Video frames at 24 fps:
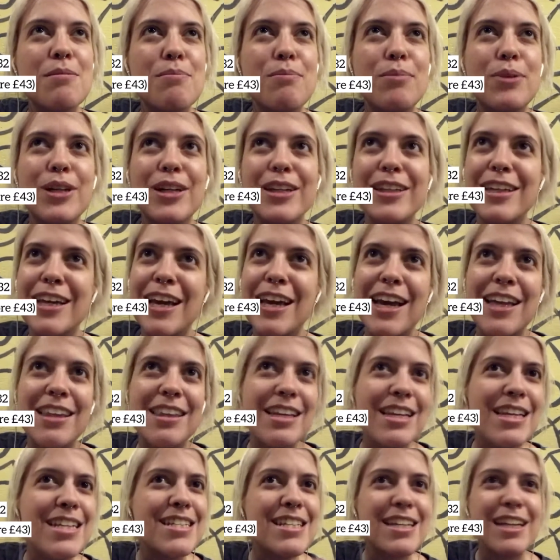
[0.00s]
But yeah,
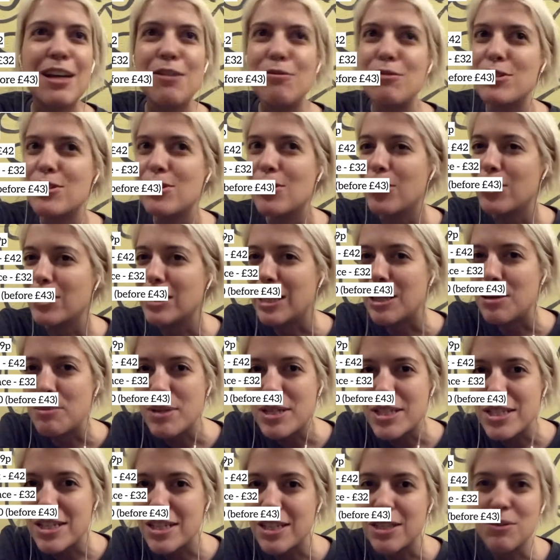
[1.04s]
the internet was not
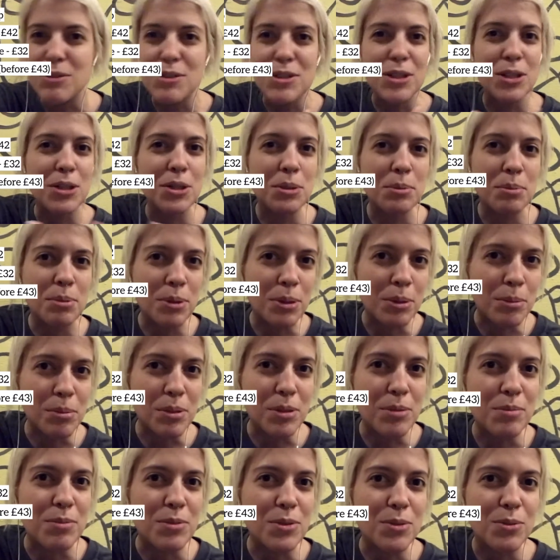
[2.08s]
unlimited. There was a lot of
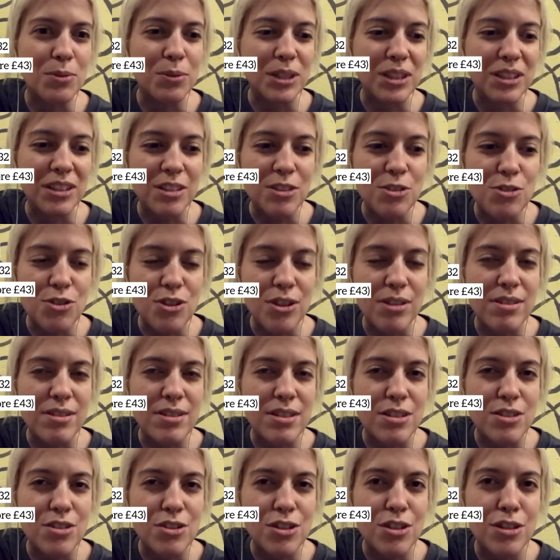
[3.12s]
problems in the
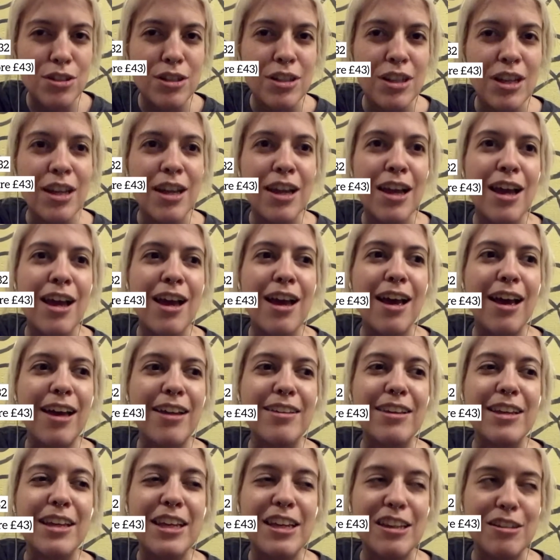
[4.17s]
transition
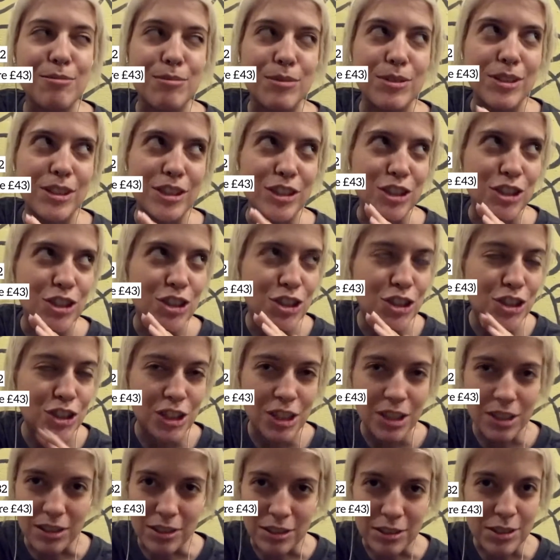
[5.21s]
and they gave me like
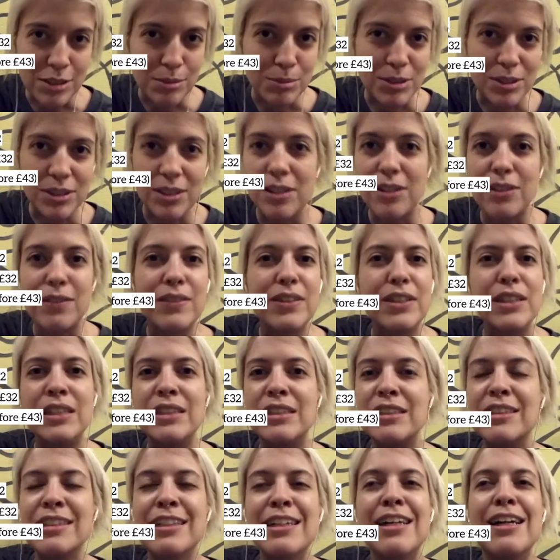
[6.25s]
shit customer service.
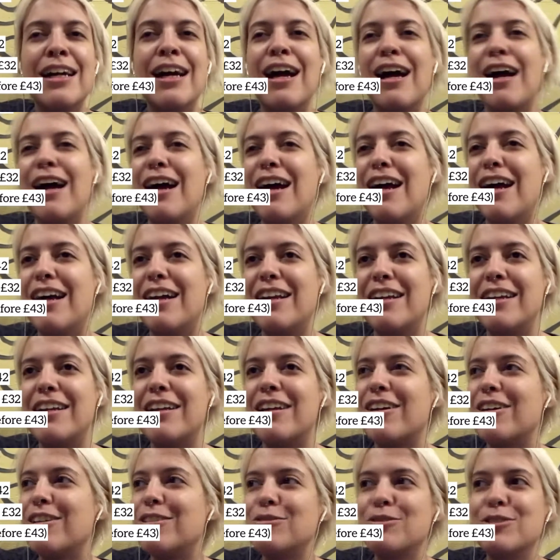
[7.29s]
And then
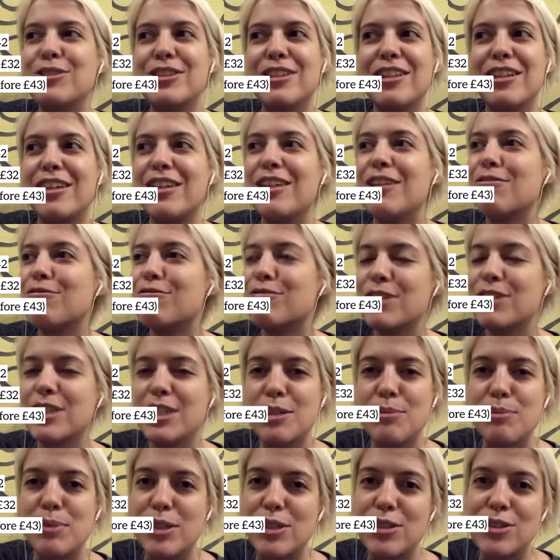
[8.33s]
I was like really
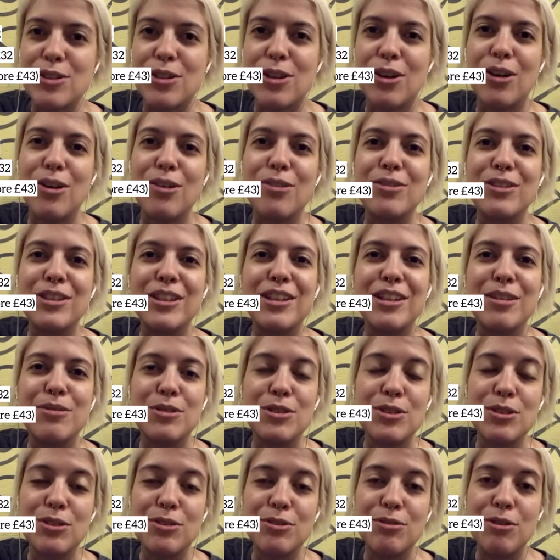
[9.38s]
pissed off. And then I was
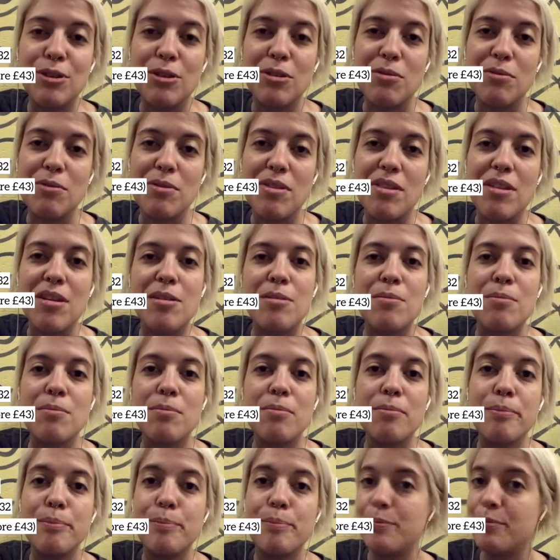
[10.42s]
on the phone with them,
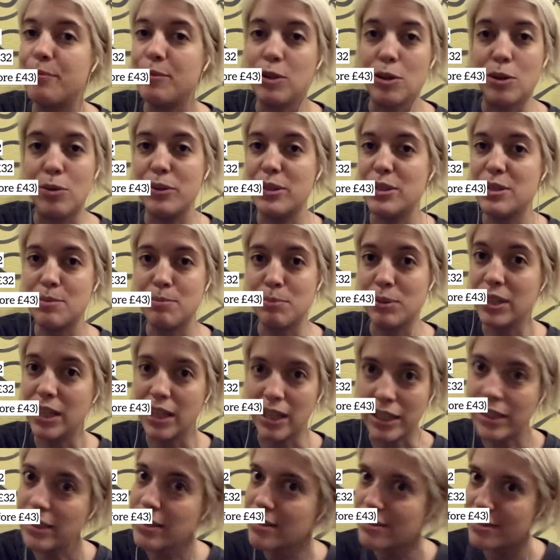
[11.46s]
always
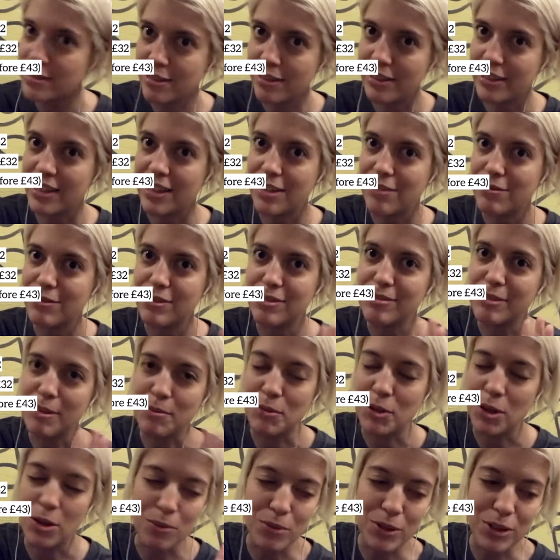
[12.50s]
polite. I'm
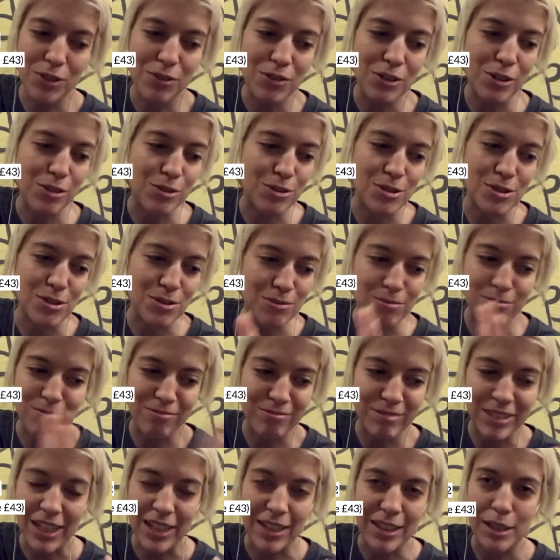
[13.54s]
not one of those to
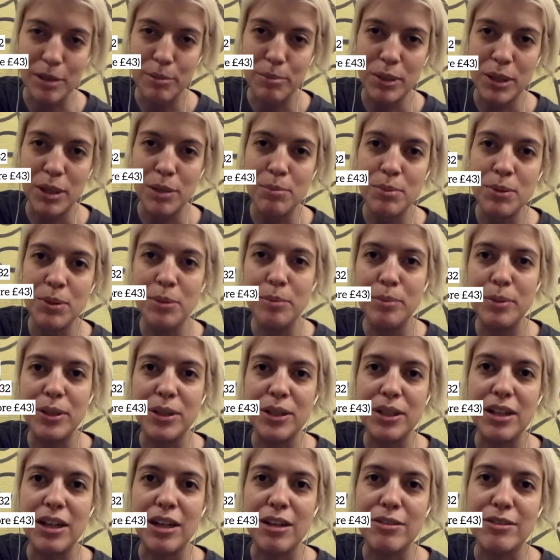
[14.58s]
yell at people,
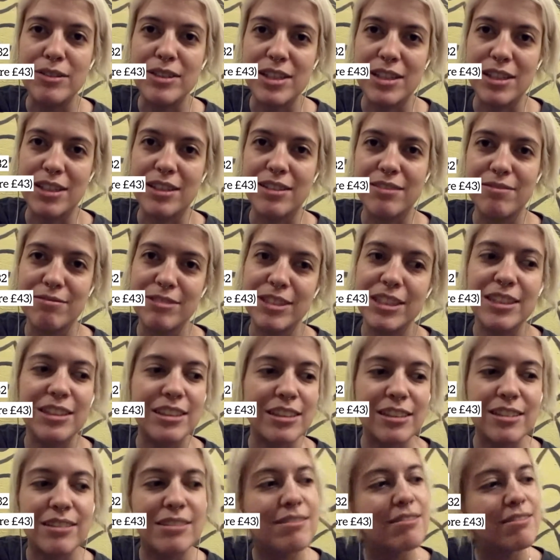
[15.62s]
but I was like,
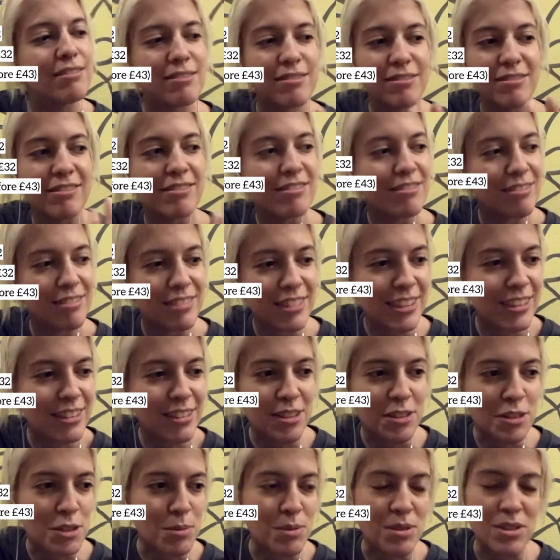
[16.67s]
really, this
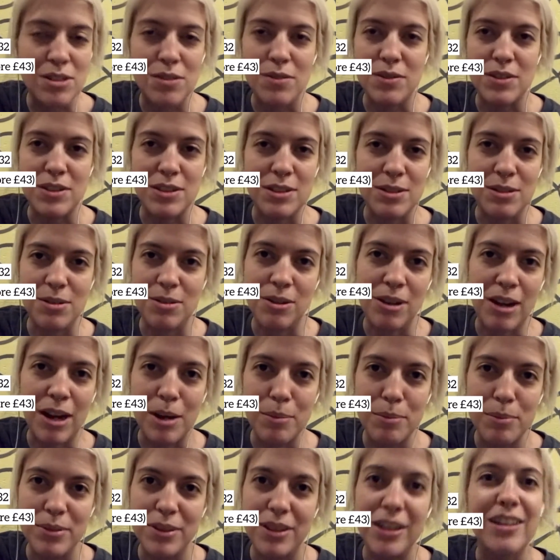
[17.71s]
customer service is
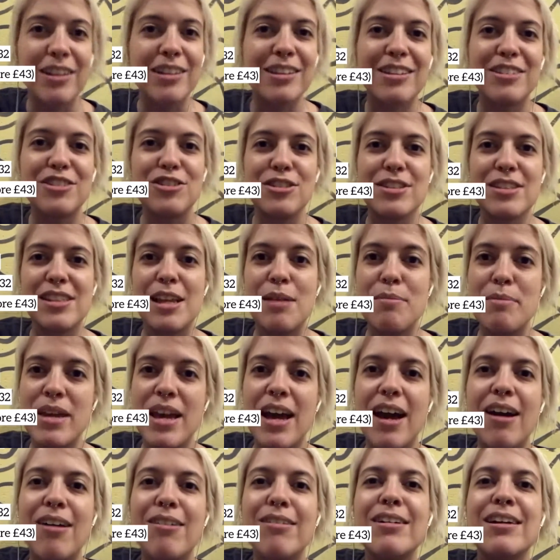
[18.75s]
crap. Like, just let me
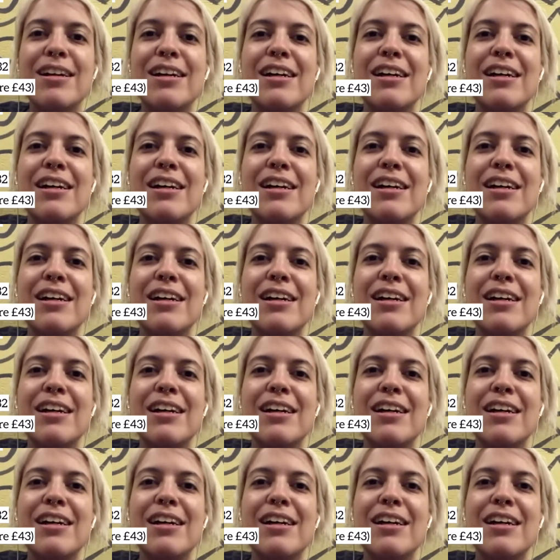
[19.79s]
out.